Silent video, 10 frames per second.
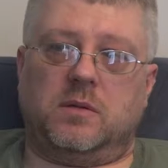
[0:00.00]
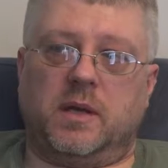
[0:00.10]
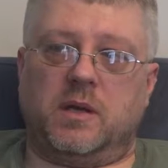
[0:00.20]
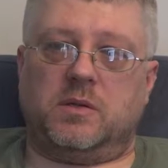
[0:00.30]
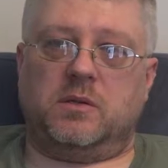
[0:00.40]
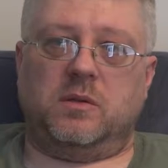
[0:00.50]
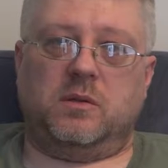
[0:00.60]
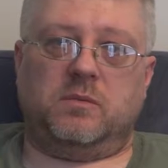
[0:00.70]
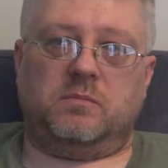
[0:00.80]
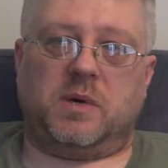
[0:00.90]
I guess
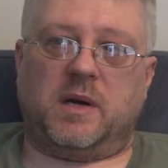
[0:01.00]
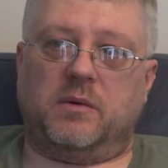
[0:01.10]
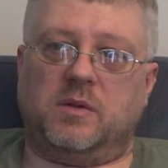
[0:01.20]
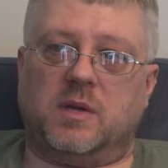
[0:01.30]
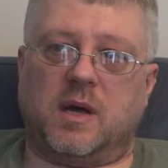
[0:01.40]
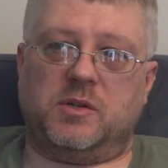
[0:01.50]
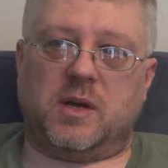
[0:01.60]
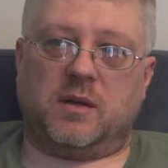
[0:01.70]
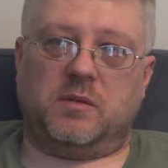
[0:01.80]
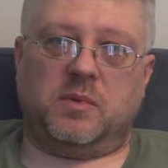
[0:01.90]
the pirates
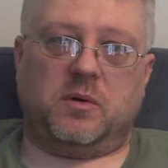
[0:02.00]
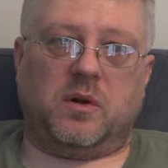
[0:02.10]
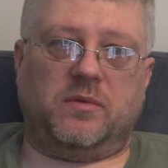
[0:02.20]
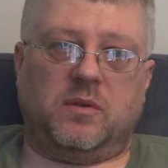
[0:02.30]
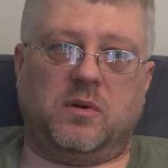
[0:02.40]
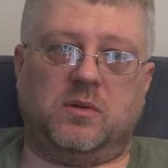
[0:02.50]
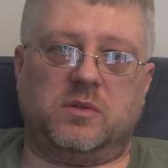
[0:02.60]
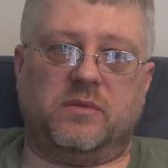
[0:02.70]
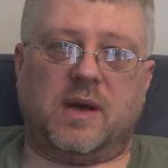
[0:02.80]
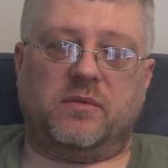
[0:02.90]
hijacked the boat off of the
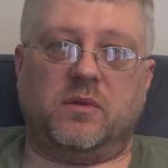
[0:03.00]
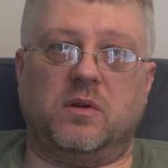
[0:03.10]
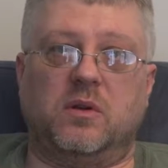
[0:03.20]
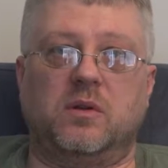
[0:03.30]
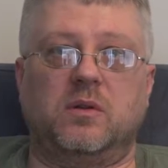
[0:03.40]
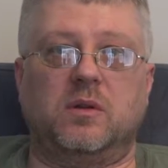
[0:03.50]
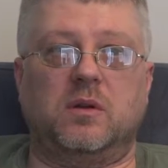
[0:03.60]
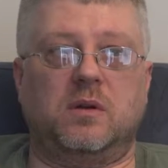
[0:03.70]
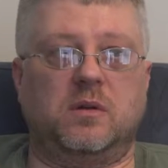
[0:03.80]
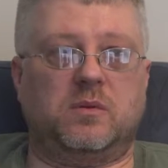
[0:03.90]
coast of Africa.
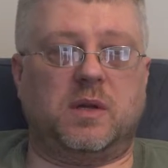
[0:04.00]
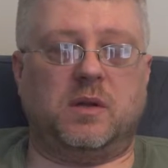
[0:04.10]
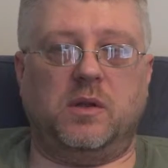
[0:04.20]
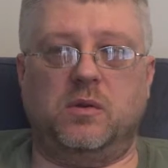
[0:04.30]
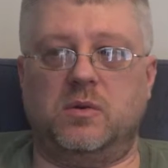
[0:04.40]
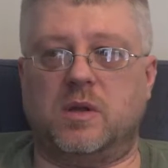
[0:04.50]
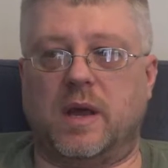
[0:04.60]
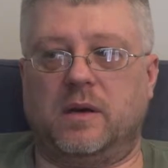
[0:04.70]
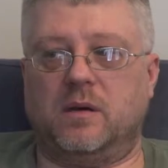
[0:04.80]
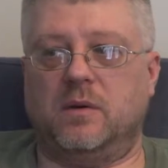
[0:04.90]
It was like a huge
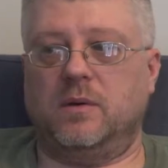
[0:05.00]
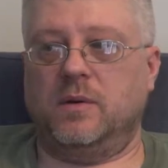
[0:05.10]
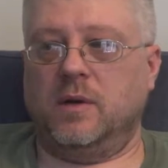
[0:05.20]
tanker,